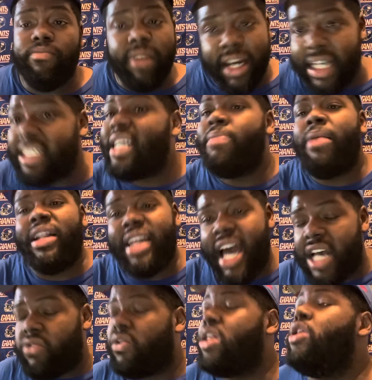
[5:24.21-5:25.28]
Like I said in my
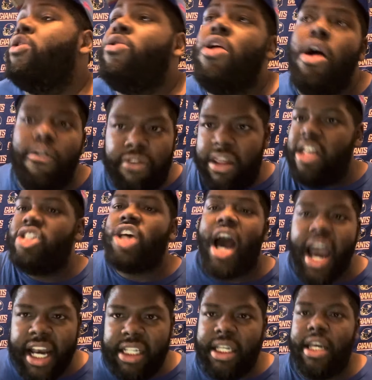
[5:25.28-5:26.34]
last video, for the
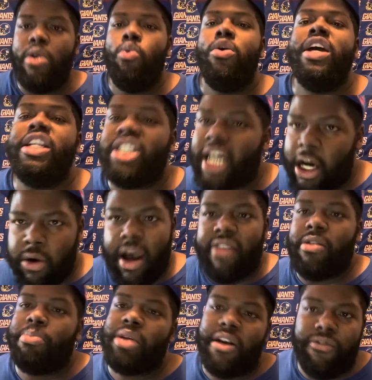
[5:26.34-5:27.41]
Giants to get wins, y'all going to have
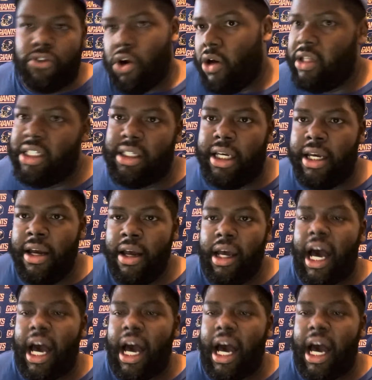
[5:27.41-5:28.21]
to play flawlessly.